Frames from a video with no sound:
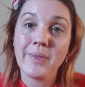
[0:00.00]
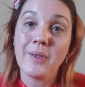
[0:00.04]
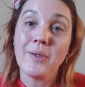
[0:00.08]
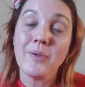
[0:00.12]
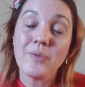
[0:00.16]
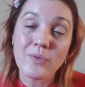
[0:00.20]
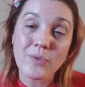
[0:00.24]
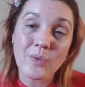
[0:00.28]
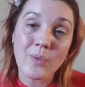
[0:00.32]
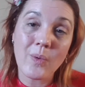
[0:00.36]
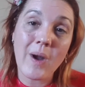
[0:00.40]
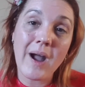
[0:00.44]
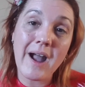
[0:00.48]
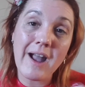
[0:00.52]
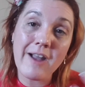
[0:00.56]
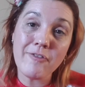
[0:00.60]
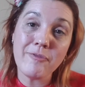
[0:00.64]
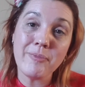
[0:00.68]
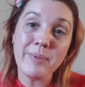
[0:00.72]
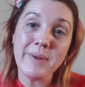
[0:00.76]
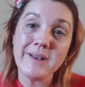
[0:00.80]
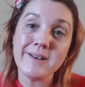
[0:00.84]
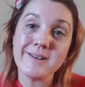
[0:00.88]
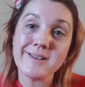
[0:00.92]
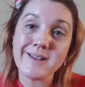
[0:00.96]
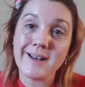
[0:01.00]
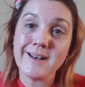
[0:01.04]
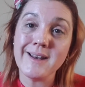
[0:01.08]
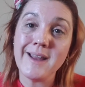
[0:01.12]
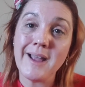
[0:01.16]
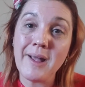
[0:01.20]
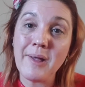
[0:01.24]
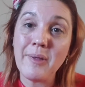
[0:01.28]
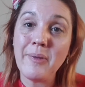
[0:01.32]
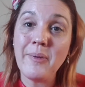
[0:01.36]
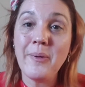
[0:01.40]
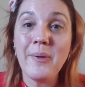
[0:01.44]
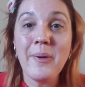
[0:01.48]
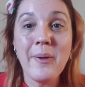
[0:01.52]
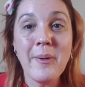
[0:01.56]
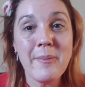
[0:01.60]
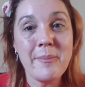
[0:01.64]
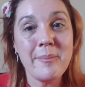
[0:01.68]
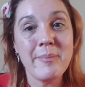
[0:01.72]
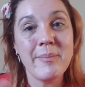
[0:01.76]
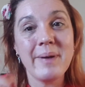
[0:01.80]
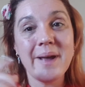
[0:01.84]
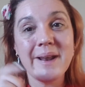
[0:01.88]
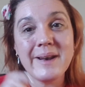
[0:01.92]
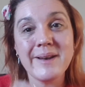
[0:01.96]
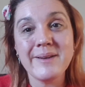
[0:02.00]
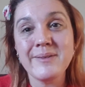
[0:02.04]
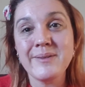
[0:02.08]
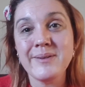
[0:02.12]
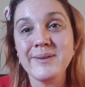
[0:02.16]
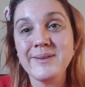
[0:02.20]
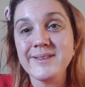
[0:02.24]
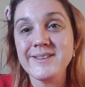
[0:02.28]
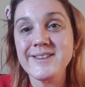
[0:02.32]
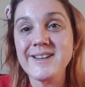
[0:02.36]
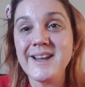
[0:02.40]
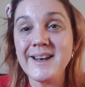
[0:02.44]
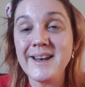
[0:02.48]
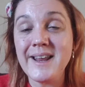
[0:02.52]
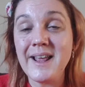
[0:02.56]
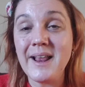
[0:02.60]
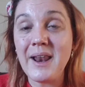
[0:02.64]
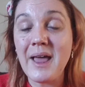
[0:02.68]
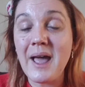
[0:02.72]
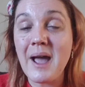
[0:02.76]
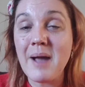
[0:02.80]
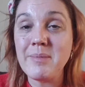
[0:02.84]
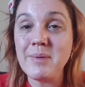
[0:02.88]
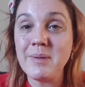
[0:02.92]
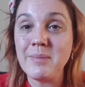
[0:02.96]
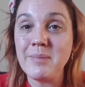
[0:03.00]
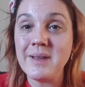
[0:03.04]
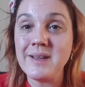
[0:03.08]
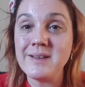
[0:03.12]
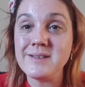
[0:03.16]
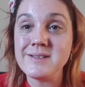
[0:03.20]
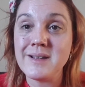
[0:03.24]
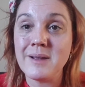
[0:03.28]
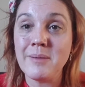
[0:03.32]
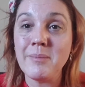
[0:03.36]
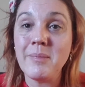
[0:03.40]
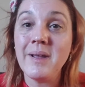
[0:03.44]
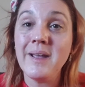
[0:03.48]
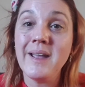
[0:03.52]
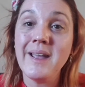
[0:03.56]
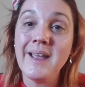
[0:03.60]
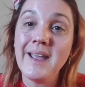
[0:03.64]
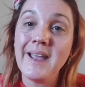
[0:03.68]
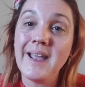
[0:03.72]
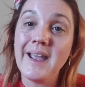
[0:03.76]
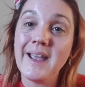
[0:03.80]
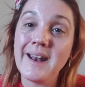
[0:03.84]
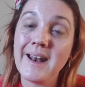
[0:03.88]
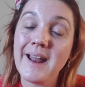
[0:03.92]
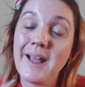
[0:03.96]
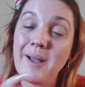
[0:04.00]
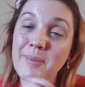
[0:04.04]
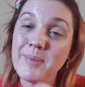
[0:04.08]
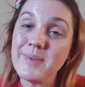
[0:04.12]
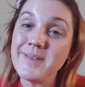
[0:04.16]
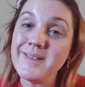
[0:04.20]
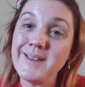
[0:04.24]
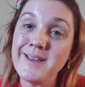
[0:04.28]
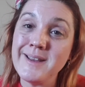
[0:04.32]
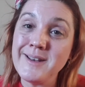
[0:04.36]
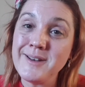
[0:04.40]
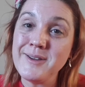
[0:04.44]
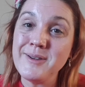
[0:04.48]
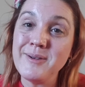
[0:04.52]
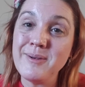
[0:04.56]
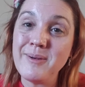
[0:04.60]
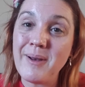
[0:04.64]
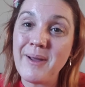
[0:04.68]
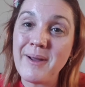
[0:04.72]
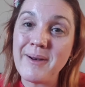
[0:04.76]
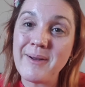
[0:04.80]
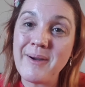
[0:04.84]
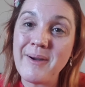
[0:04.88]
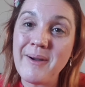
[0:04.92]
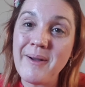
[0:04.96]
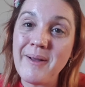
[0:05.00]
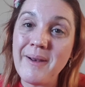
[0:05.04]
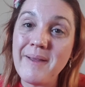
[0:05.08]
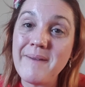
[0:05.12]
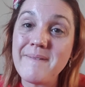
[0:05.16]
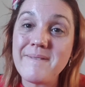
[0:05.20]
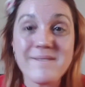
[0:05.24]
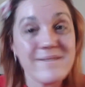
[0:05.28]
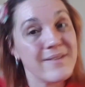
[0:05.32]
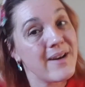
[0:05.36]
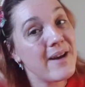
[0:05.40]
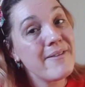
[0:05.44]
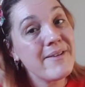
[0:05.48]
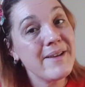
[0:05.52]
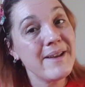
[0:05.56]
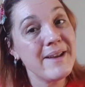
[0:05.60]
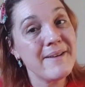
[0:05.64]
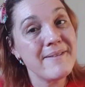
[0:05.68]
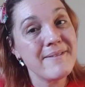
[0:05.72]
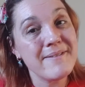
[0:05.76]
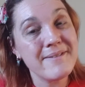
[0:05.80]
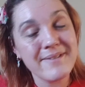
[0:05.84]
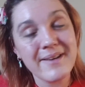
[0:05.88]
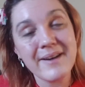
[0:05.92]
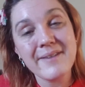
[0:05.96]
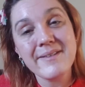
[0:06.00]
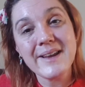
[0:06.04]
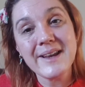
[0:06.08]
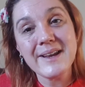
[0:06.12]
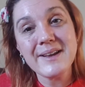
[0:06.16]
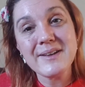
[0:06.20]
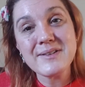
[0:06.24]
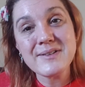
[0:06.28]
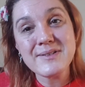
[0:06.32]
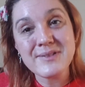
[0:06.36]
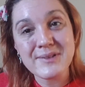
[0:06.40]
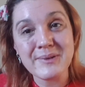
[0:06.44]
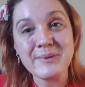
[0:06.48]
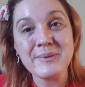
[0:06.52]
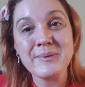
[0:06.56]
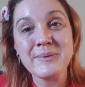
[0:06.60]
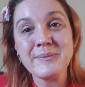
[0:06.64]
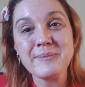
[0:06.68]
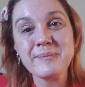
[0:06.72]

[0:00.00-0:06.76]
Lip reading: So I've been Danielle, better known as Danielle, a happy medium, and I will see you lot all very, very soon.